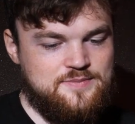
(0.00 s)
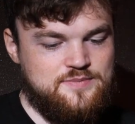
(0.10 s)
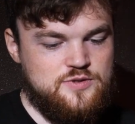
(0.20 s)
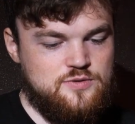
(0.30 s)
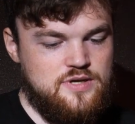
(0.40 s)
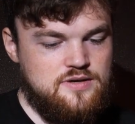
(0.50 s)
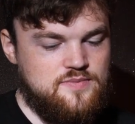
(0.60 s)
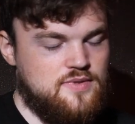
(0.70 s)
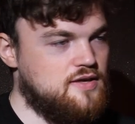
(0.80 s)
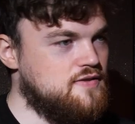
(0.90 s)
So yeah,
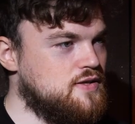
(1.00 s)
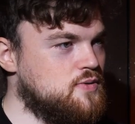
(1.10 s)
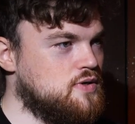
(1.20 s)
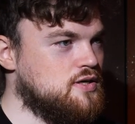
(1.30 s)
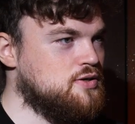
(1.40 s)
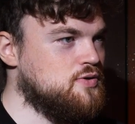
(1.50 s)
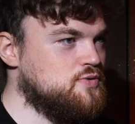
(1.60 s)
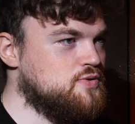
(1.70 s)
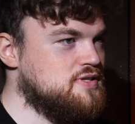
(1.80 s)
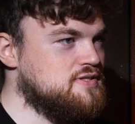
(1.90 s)
I think we can go
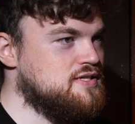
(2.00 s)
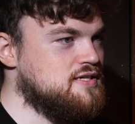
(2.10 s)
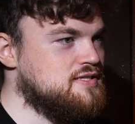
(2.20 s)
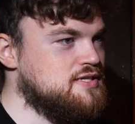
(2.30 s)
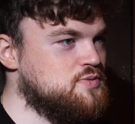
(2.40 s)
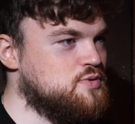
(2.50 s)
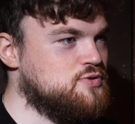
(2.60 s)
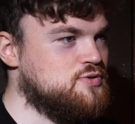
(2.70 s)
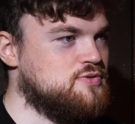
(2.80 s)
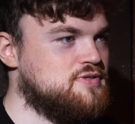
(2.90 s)
to the CSS
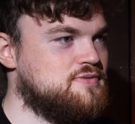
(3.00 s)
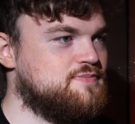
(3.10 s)
modules.